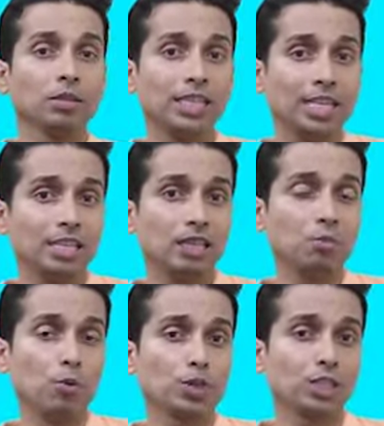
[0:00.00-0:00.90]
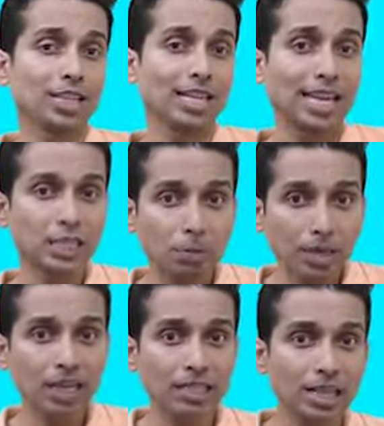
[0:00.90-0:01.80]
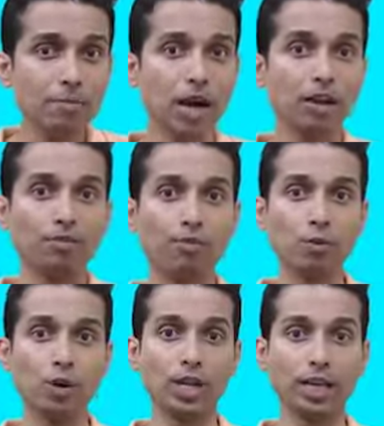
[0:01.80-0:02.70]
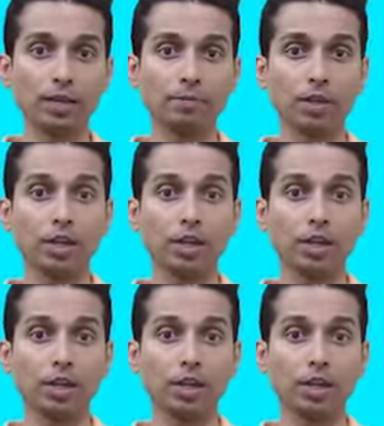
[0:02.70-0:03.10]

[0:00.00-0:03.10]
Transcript: these emotions and experience them unfolding,